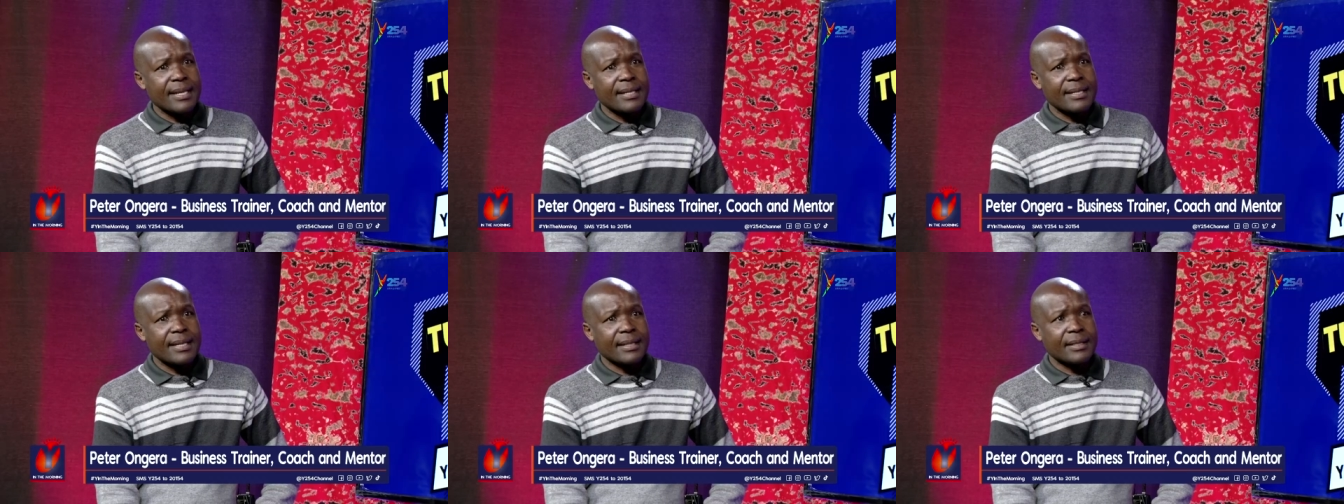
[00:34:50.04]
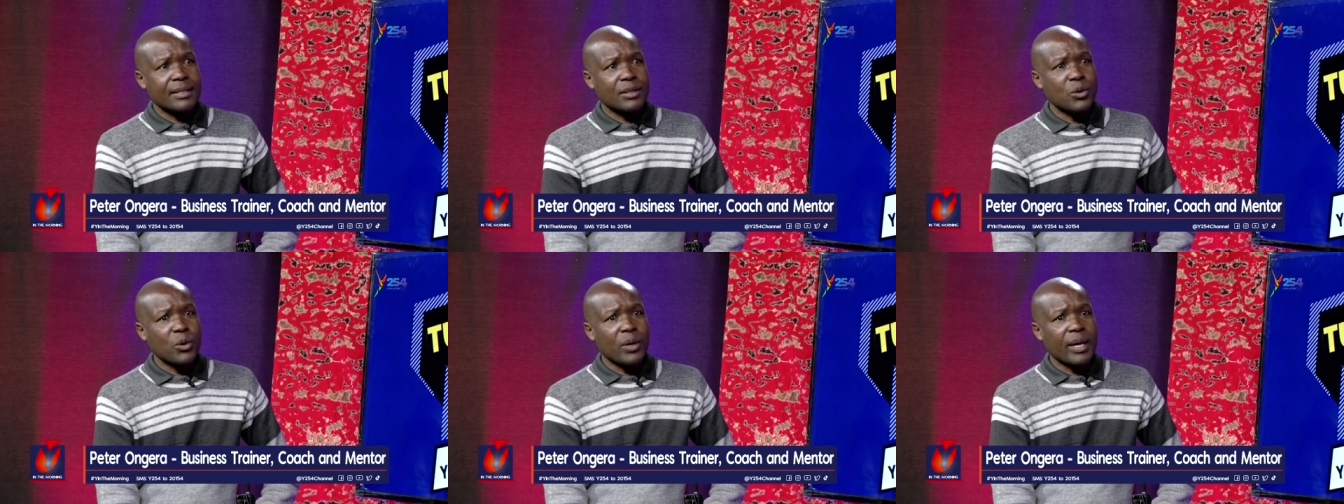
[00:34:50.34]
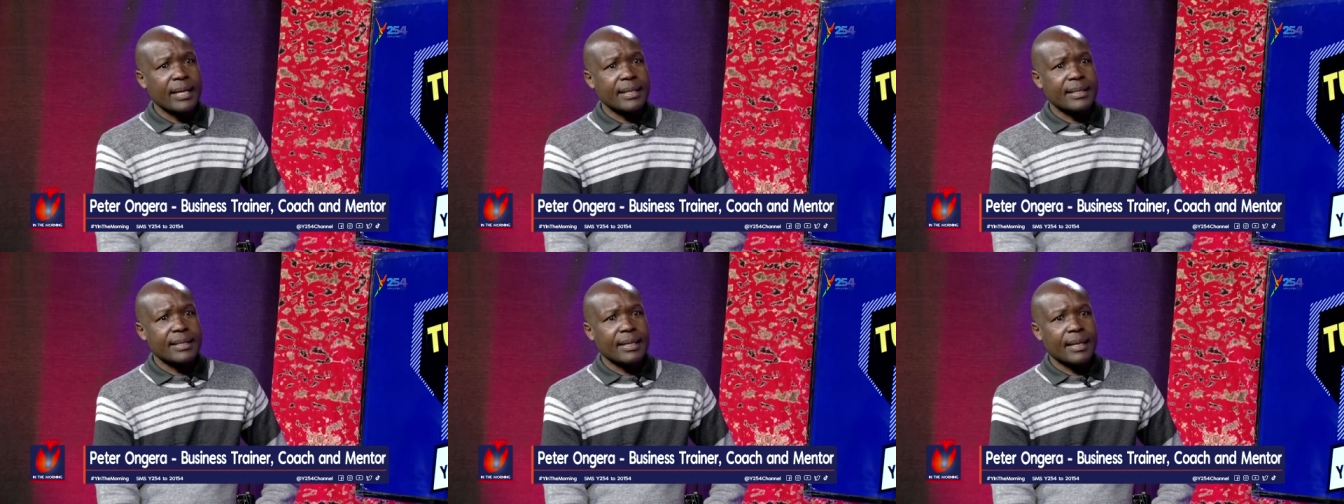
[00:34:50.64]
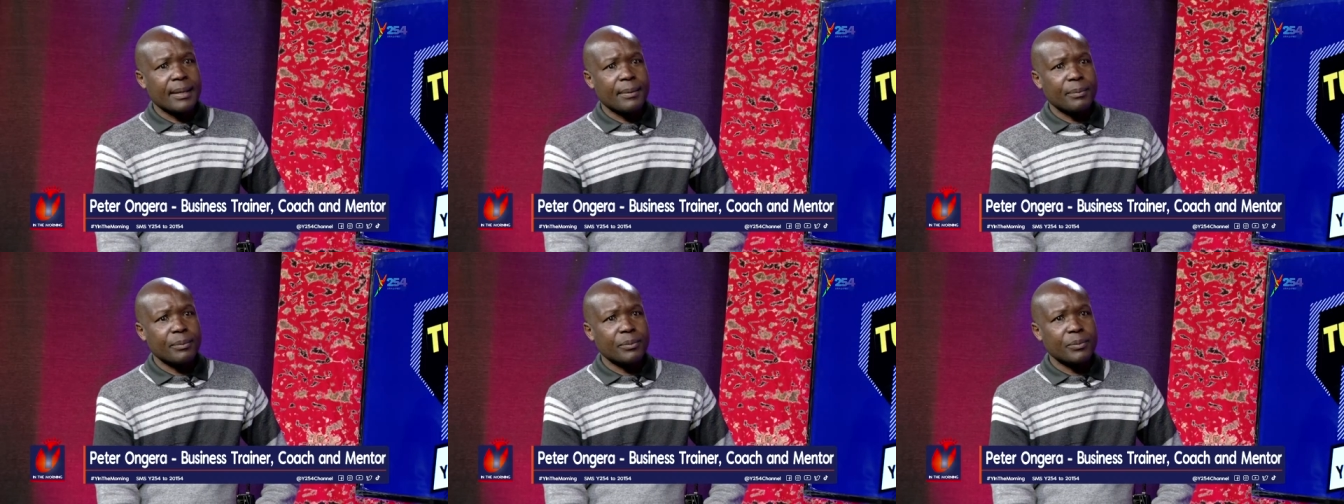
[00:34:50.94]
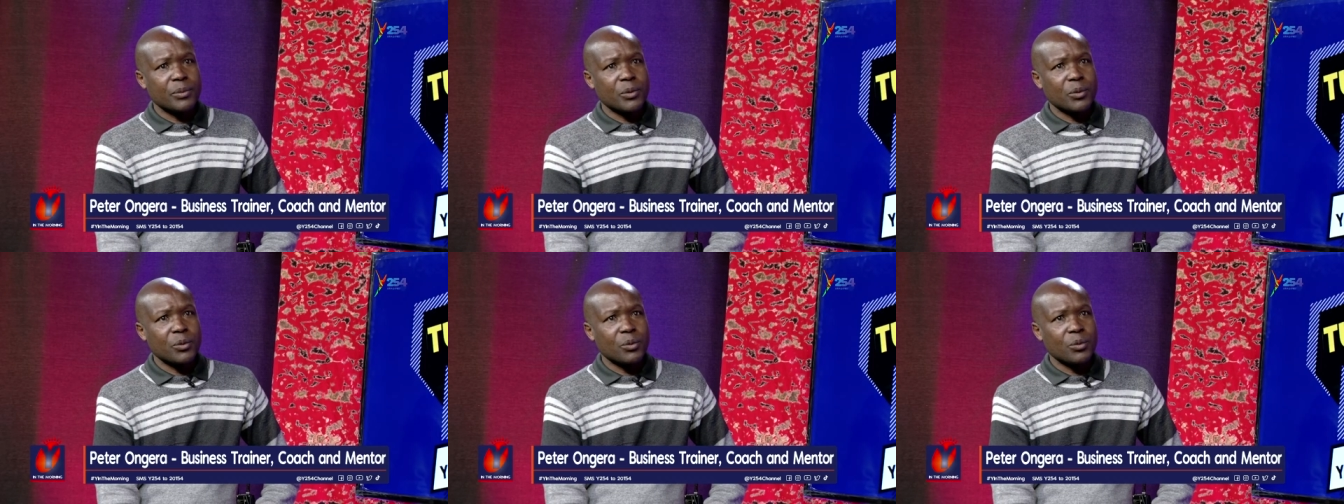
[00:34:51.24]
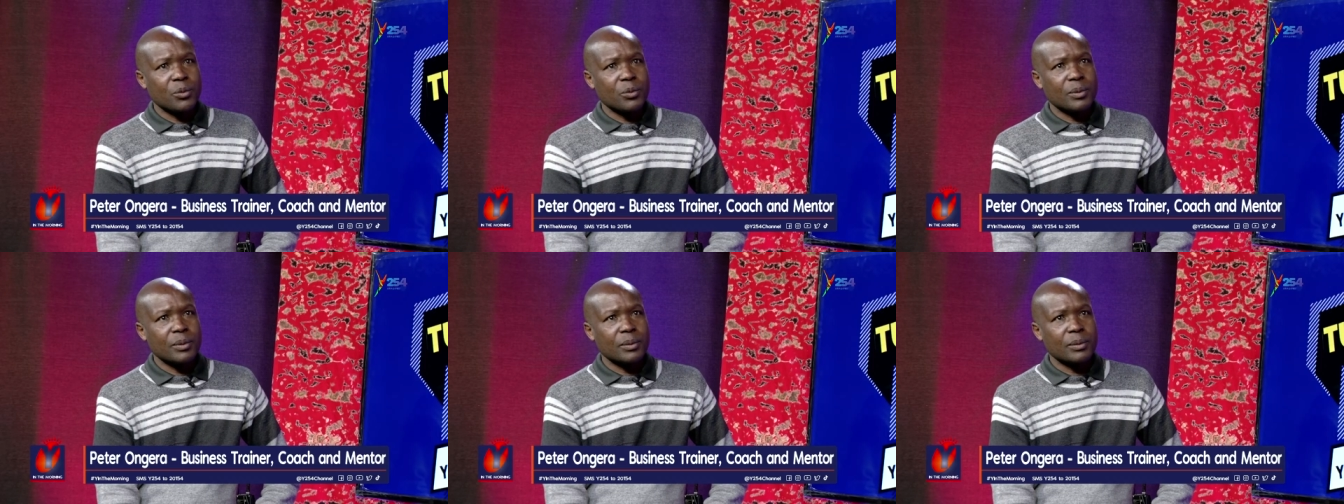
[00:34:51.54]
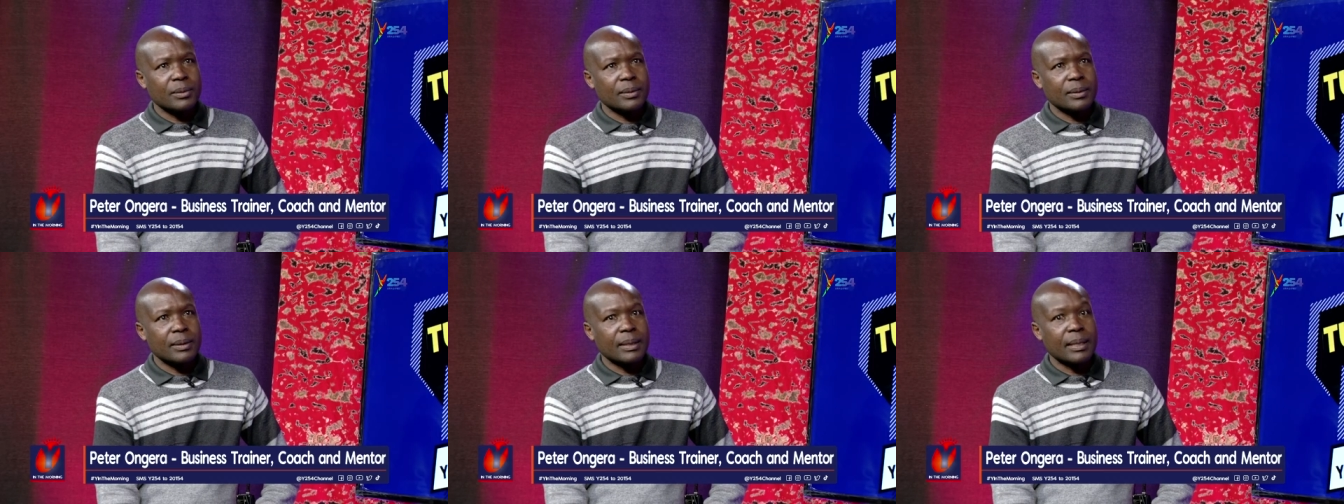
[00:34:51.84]
is that look at um,
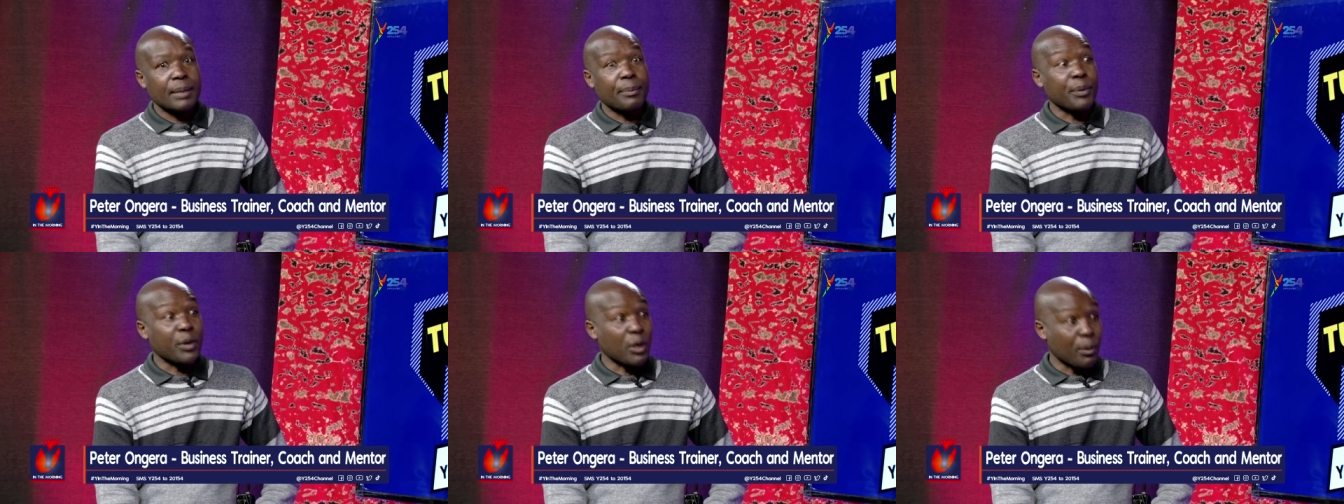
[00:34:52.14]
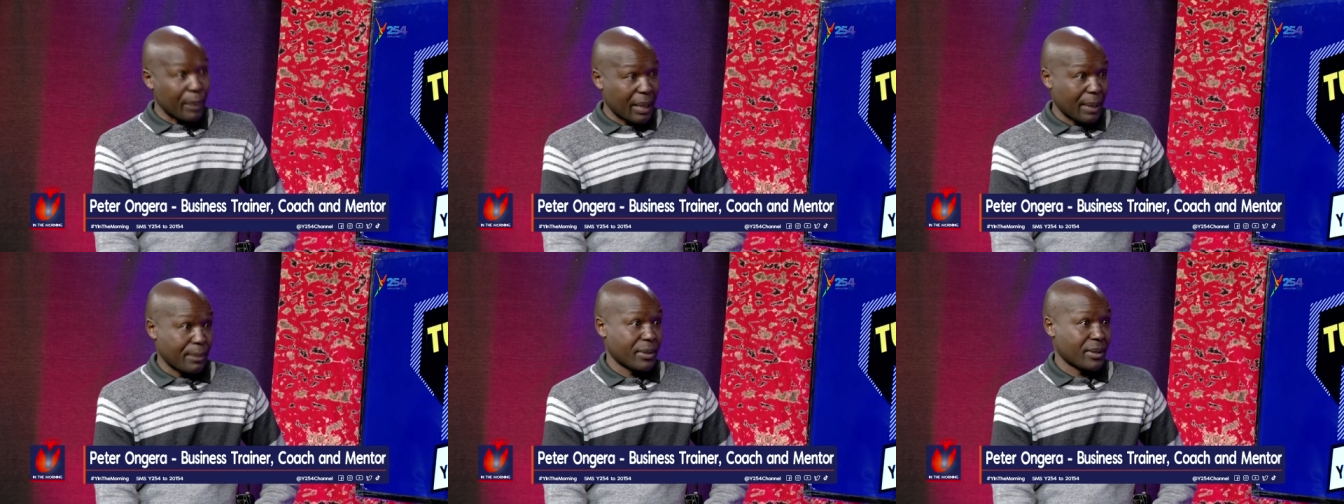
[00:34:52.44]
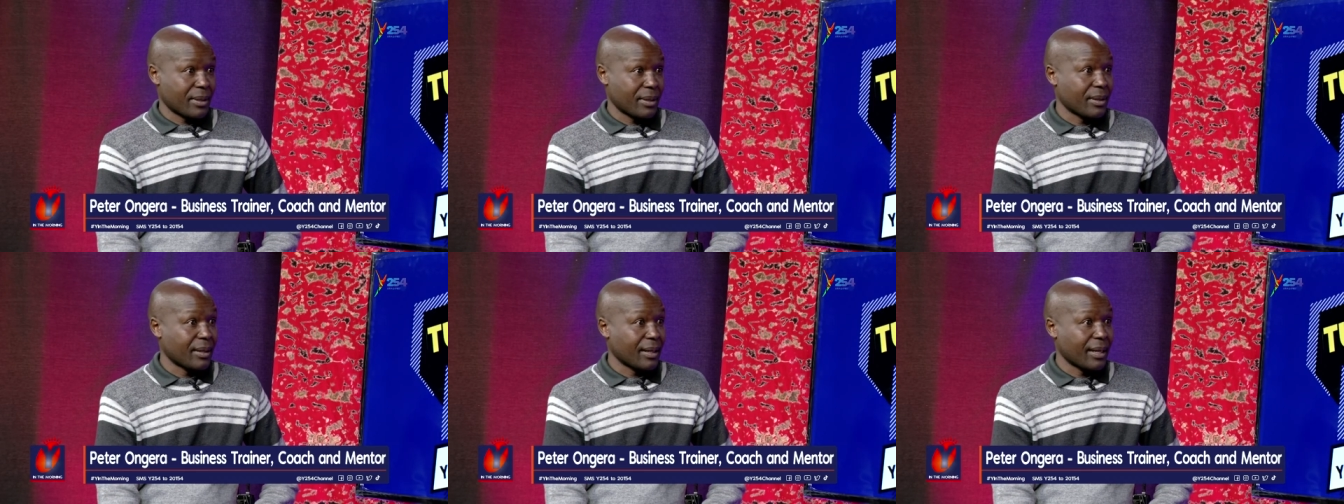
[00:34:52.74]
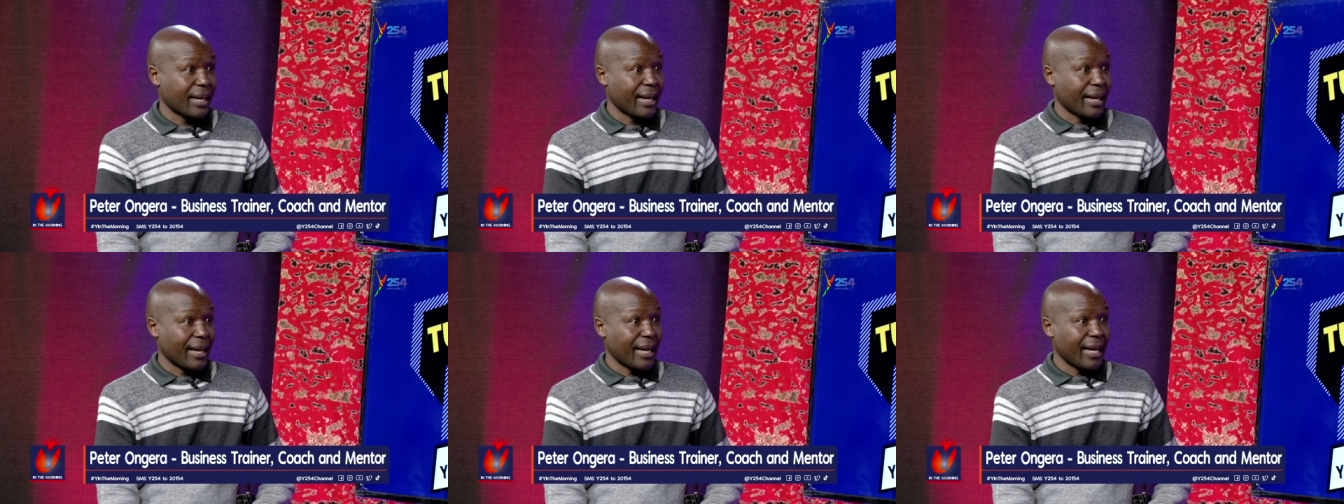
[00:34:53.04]
the, the problems. Mm-hmm.